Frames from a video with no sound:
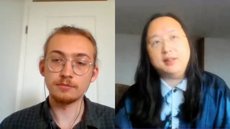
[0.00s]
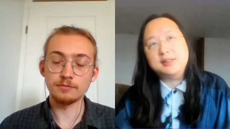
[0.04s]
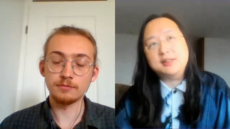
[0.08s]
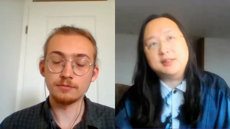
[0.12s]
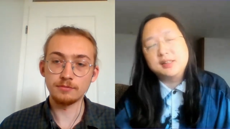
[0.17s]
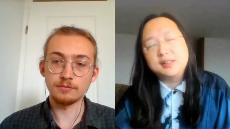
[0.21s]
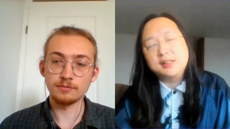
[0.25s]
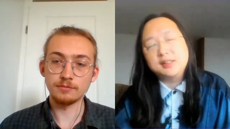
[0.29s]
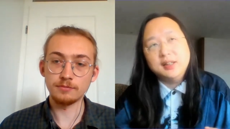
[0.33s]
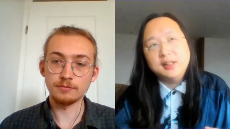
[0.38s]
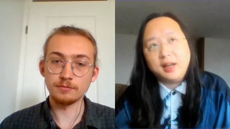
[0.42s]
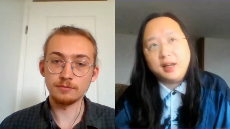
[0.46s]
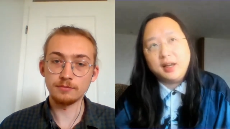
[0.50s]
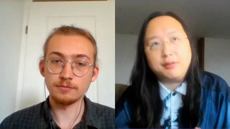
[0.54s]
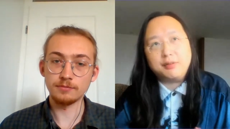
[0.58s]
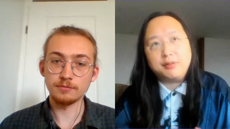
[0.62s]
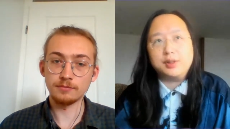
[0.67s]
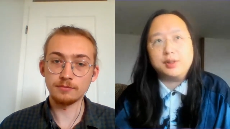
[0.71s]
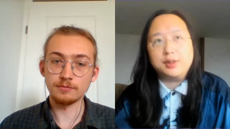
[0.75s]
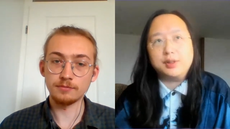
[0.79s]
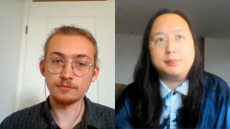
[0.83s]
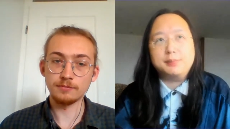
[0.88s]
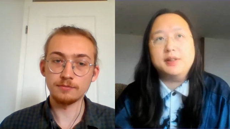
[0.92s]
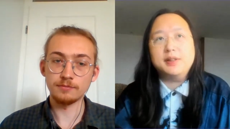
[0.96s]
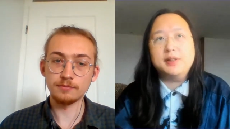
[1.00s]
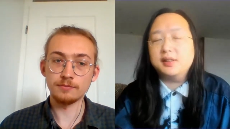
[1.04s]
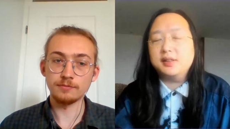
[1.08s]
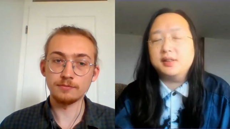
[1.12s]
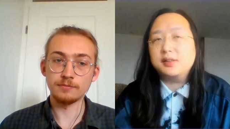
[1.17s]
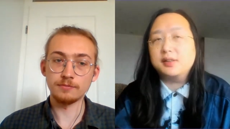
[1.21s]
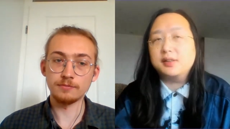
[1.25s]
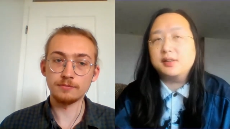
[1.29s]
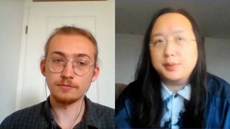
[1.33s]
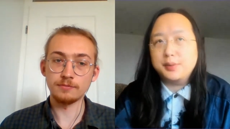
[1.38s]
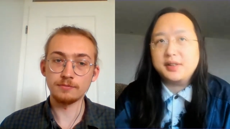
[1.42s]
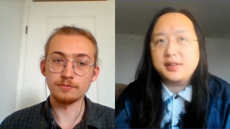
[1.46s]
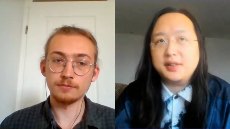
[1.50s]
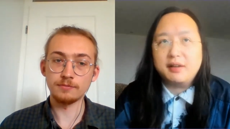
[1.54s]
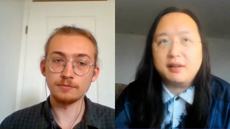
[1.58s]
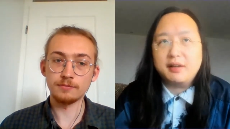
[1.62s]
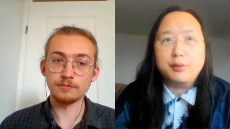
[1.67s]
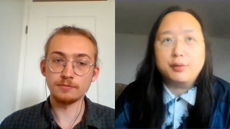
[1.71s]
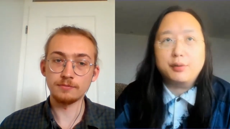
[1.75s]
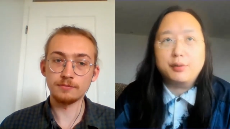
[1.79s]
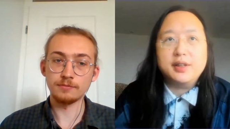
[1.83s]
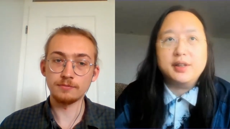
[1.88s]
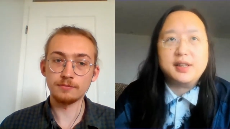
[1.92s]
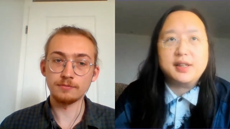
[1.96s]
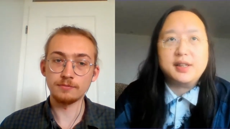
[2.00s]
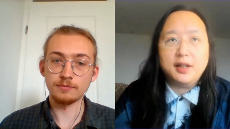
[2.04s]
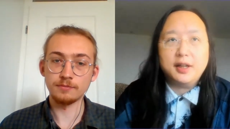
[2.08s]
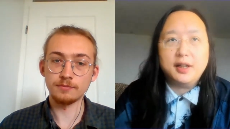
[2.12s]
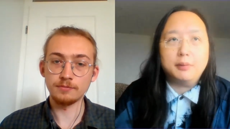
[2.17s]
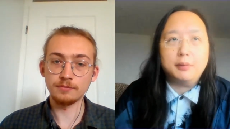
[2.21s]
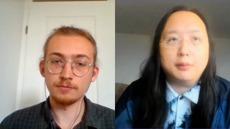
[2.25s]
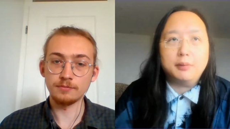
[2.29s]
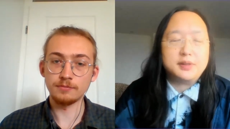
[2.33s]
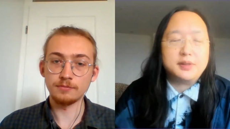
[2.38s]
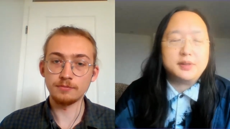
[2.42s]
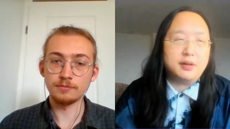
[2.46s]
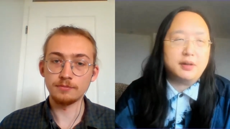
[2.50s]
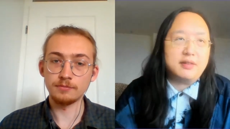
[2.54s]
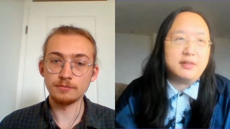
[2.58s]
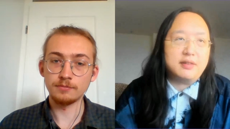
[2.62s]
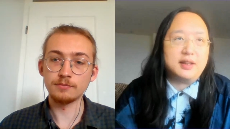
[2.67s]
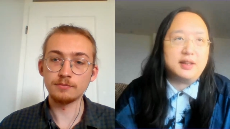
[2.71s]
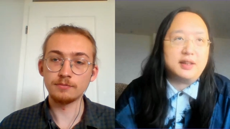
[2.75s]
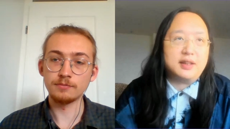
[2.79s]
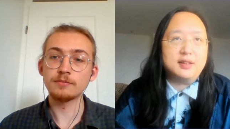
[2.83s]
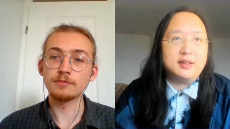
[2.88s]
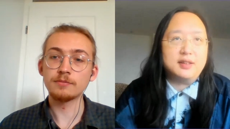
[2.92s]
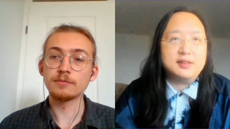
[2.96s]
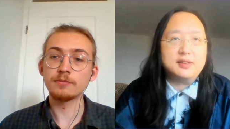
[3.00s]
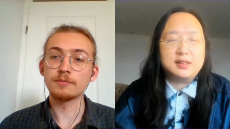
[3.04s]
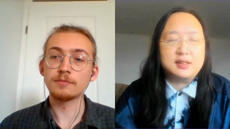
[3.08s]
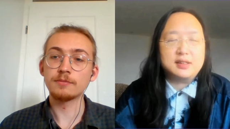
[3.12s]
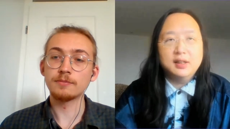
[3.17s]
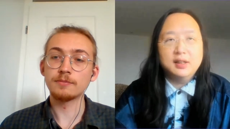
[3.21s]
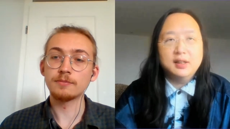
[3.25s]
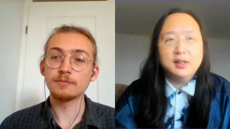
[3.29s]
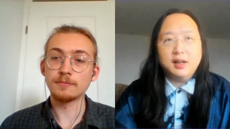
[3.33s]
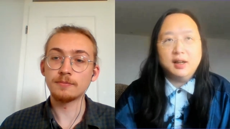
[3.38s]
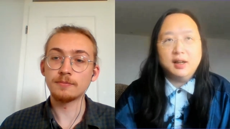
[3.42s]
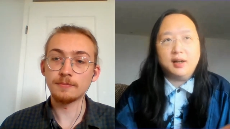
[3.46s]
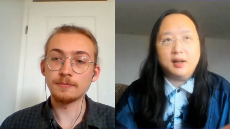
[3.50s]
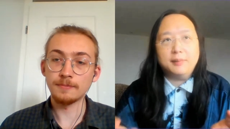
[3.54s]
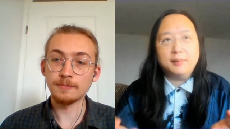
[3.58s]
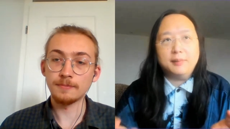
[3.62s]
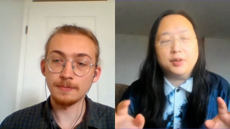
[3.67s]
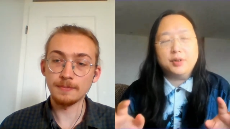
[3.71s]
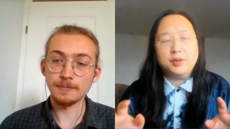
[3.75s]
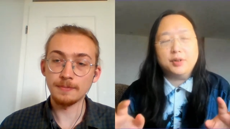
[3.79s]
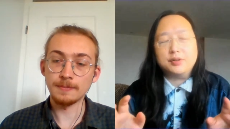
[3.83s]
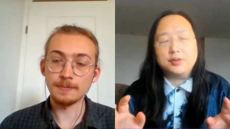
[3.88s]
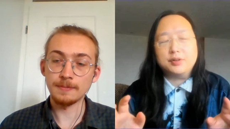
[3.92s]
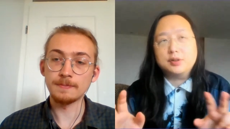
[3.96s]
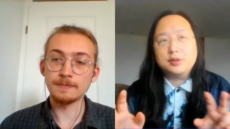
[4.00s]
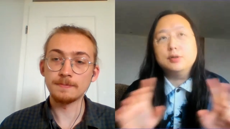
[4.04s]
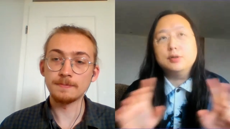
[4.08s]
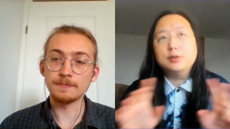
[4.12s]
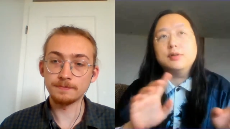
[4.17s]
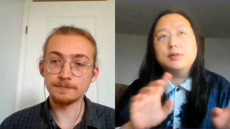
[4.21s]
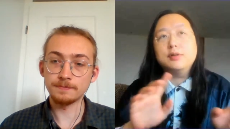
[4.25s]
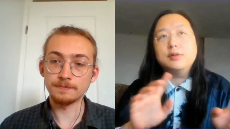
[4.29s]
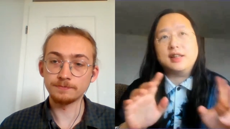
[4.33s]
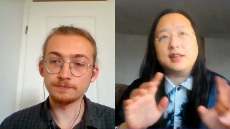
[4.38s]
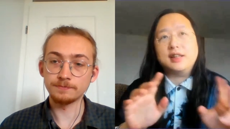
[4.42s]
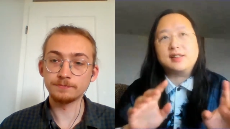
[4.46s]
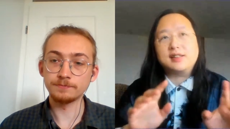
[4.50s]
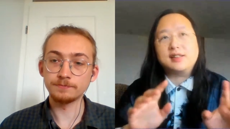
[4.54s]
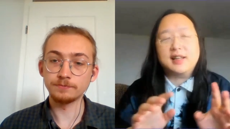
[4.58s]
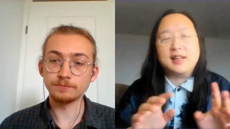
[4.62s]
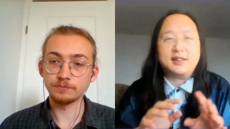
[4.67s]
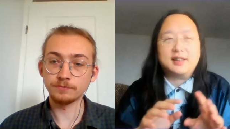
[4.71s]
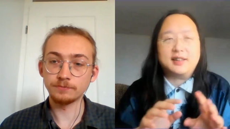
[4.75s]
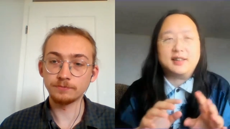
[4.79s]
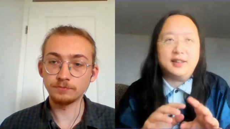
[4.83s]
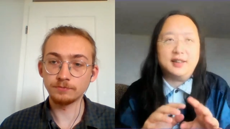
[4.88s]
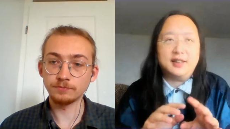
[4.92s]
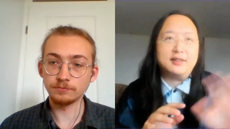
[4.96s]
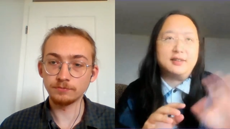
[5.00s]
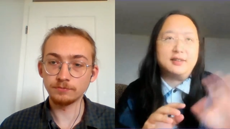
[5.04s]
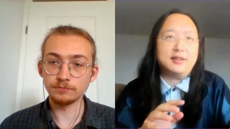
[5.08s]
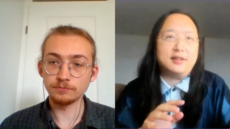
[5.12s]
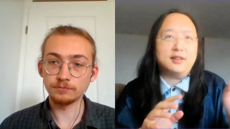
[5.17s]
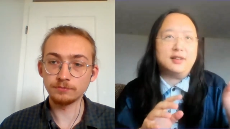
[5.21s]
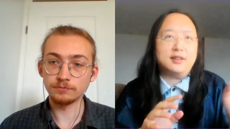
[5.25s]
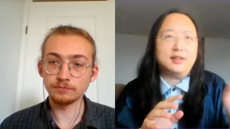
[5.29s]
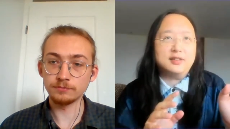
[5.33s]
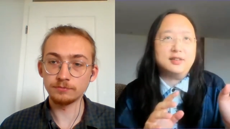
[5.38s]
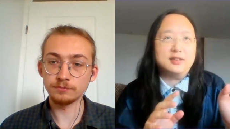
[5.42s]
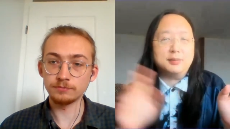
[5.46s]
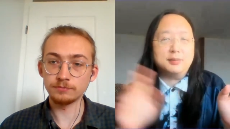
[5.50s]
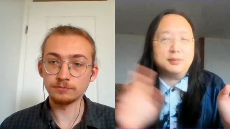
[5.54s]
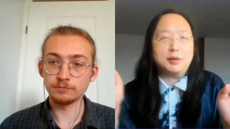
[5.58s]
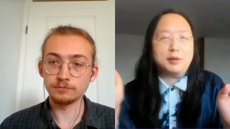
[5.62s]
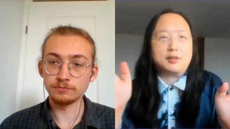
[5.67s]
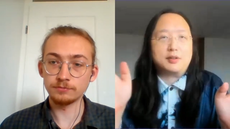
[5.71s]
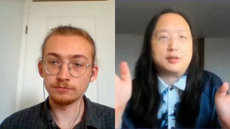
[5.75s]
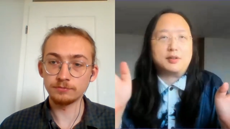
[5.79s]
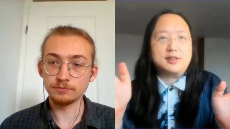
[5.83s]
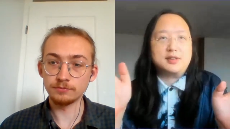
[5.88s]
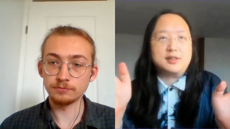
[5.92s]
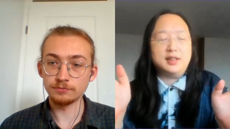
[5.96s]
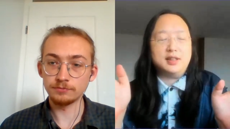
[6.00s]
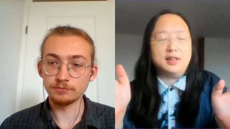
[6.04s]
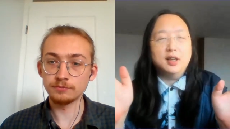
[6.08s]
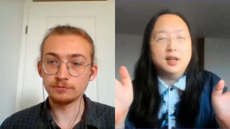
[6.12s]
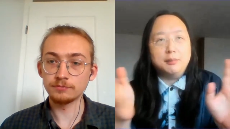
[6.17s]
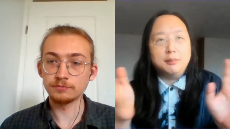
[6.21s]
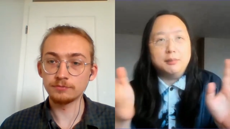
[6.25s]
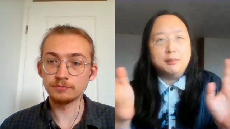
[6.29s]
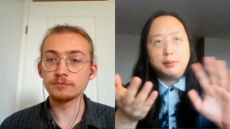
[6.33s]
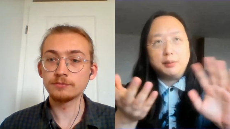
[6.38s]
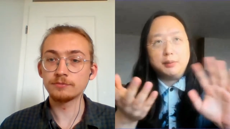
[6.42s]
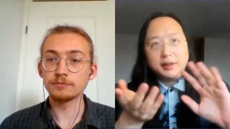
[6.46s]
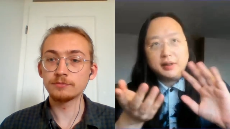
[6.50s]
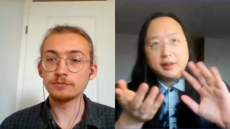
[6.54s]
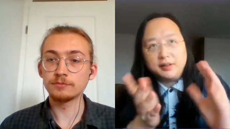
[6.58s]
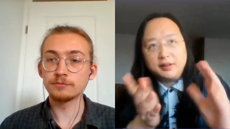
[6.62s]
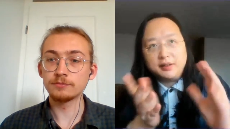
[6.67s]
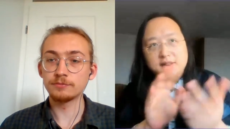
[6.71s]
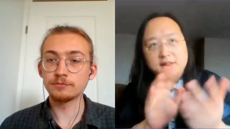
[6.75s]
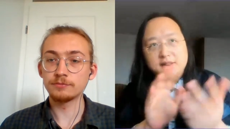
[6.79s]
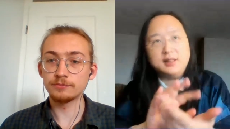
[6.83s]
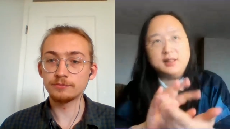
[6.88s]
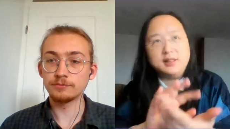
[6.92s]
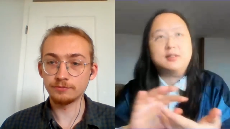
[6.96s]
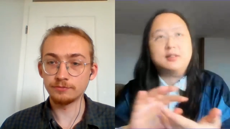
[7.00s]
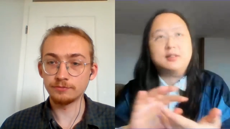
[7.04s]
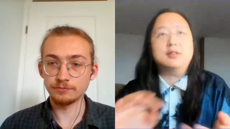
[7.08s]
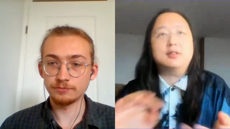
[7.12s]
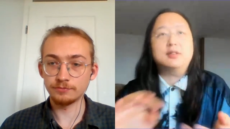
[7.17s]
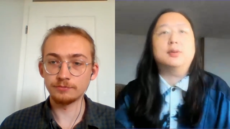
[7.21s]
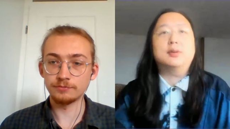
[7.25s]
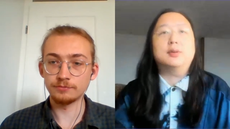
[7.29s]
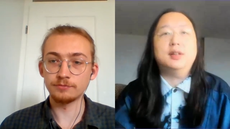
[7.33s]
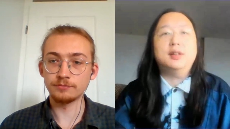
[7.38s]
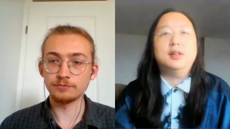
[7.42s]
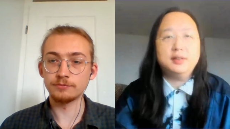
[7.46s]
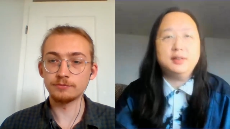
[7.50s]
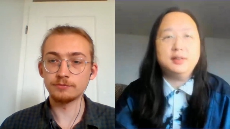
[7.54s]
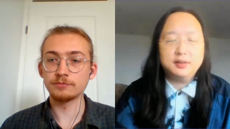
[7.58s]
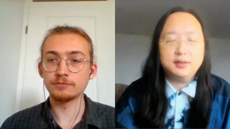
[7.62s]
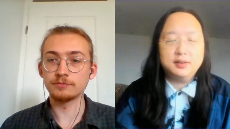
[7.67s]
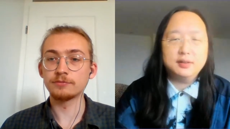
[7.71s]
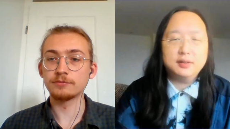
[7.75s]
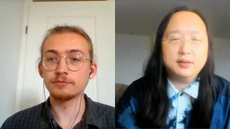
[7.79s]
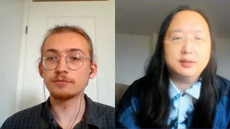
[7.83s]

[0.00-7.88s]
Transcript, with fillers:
Speaker 1: It's everyone's business with everyone's help. So I think it's um, not two things like internet democracy, but rather it's intertwined.